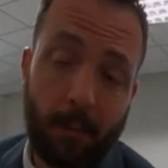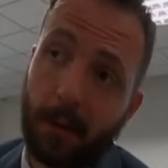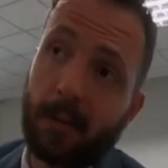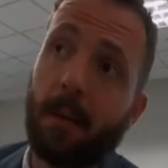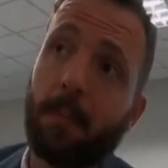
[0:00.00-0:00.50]
For
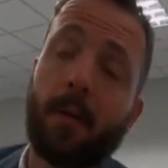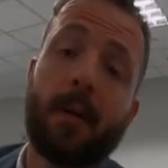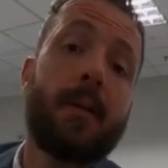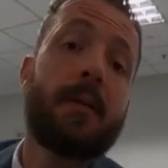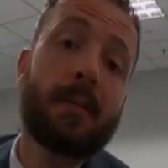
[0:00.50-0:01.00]
example,
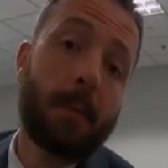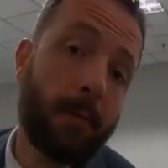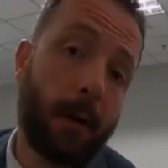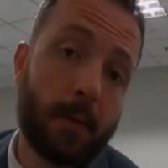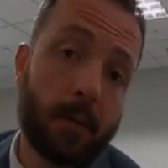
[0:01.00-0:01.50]
some
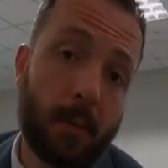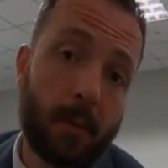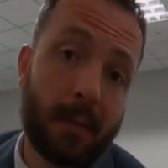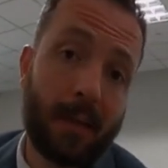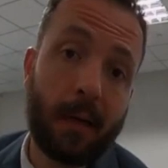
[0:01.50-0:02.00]
of our
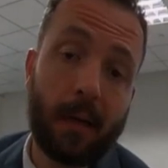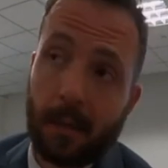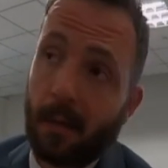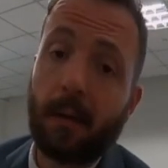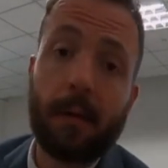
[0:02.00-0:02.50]
students, they
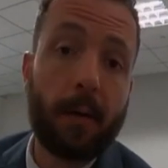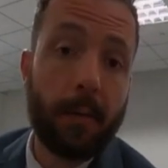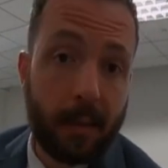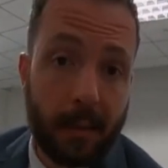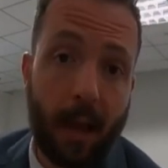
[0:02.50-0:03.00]
conduct their
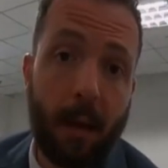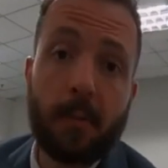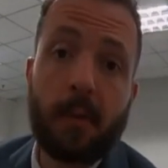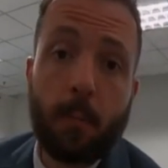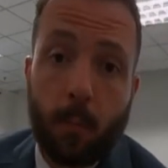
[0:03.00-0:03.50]

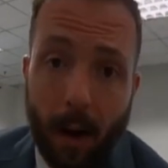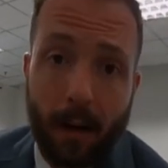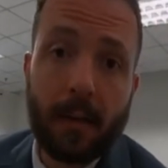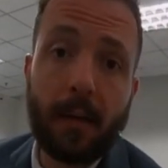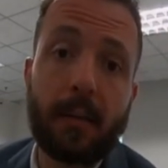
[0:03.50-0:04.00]
exams,
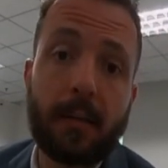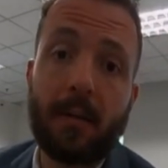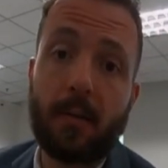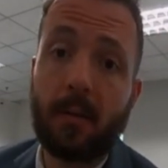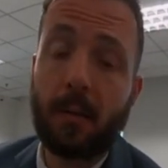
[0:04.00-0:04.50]
practical
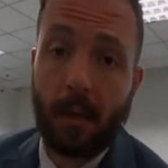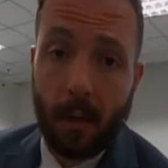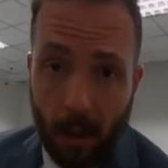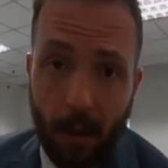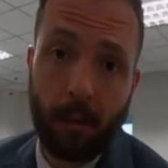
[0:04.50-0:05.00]
sessions
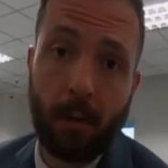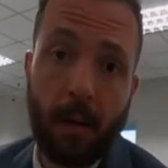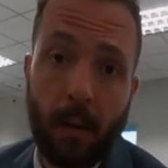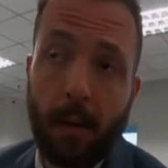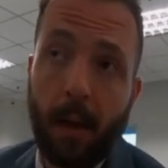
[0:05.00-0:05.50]
here,
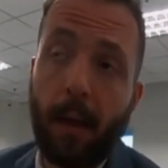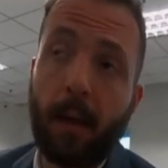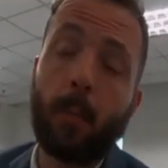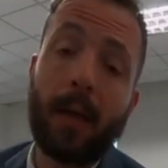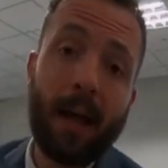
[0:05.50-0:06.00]

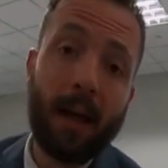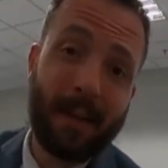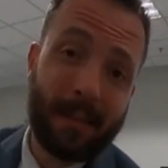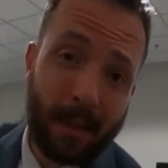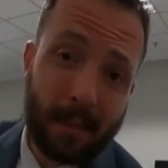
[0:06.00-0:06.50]
and we have
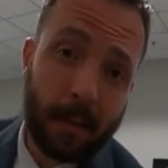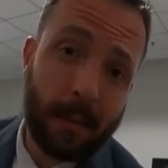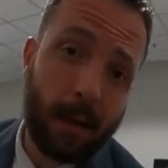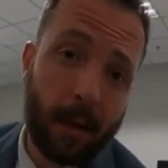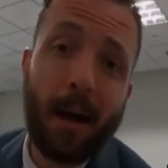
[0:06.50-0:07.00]
a
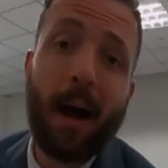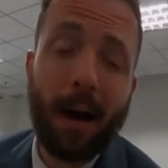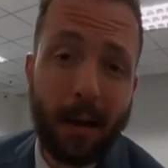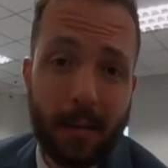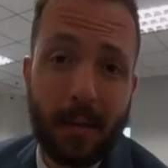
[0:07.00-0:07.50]
designated
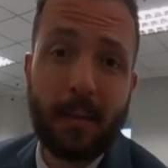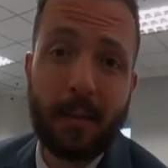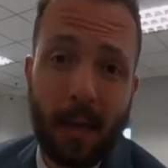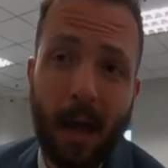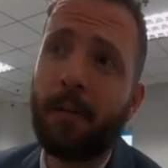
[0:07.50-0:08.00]
IT
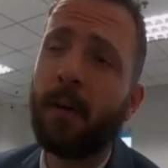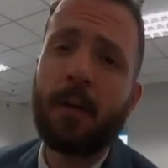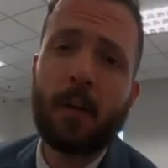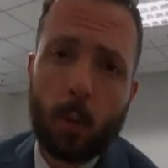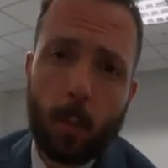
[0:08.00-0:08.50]
staff
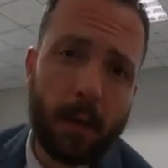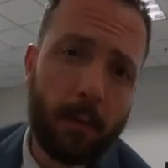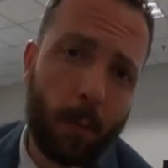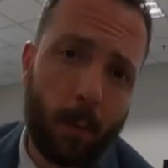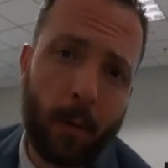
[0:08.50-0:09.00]

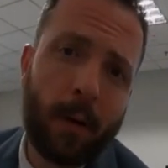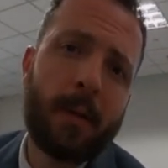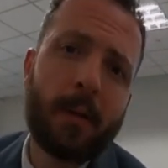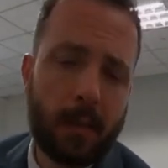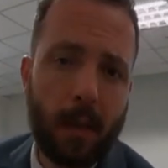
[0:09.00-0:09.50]

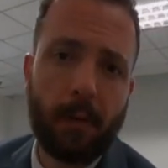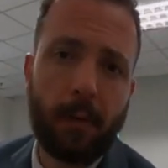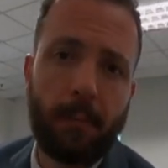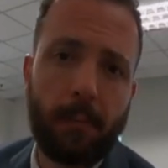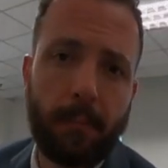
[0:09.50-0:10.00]

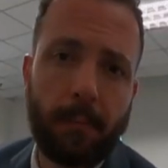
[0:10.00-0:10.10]
24/7.